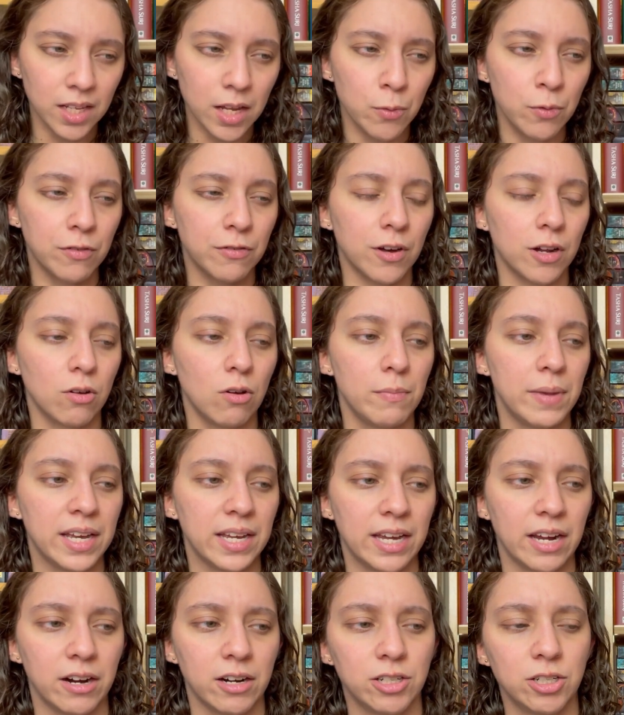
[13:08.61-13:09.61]
We follow a main
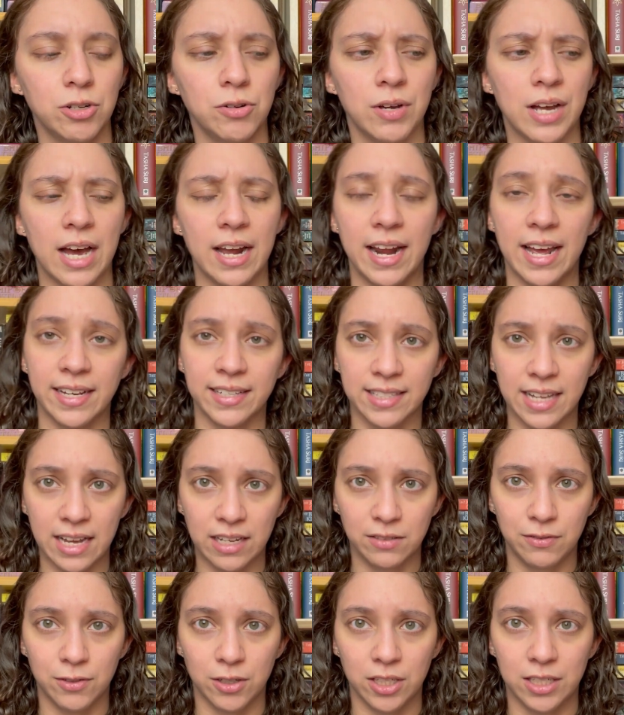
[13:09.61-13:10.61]
character who got
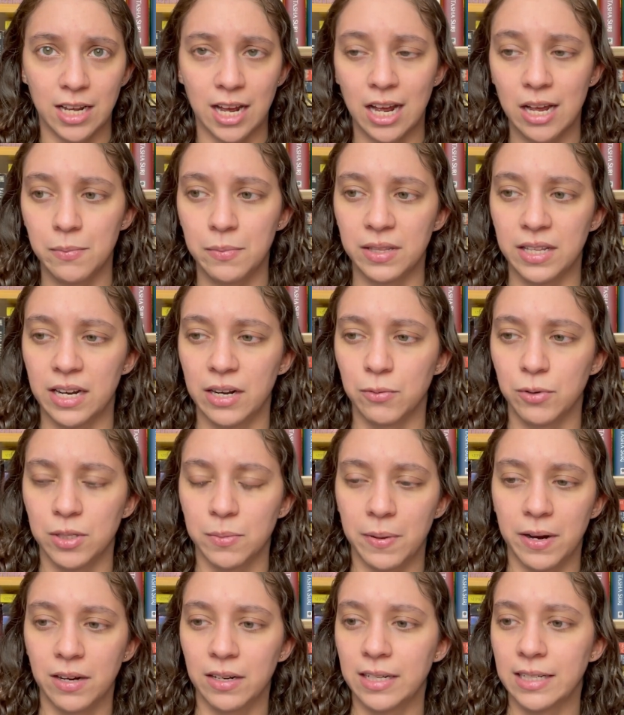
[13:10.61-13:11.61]
exiled for a time, and then it was
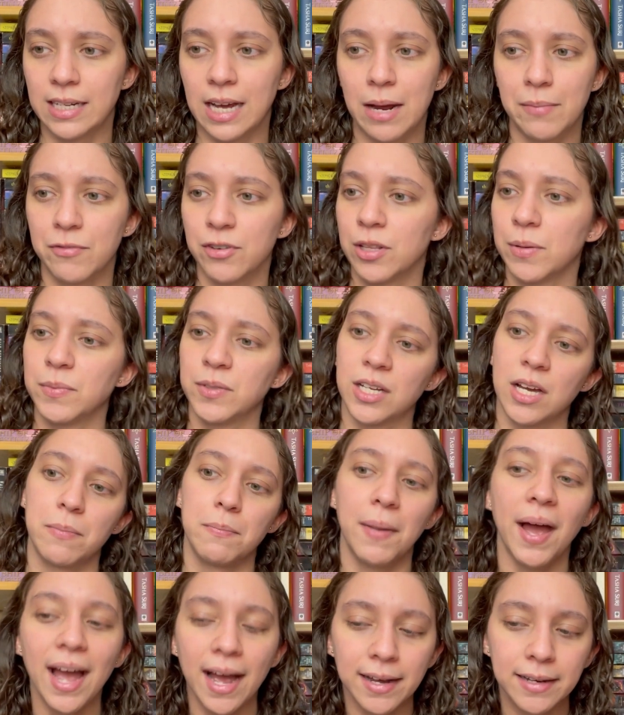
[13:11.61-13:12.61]
apparently time for them to come
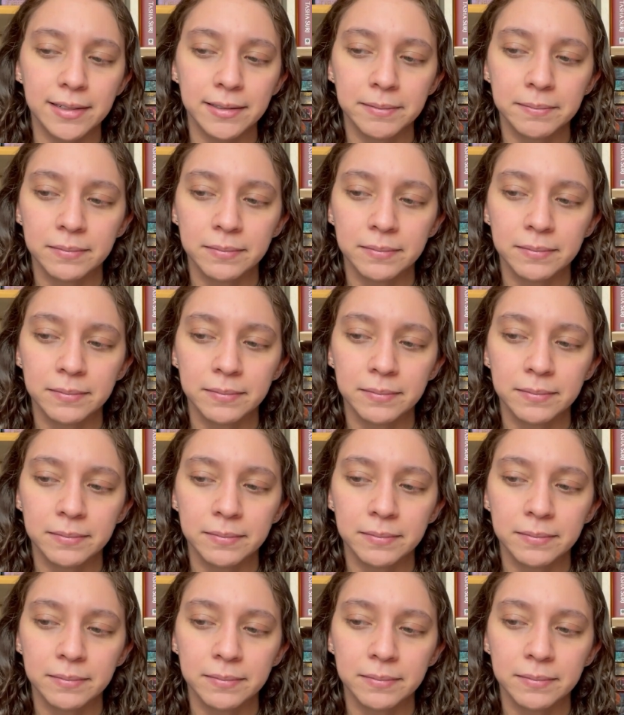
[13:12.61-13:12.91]
back.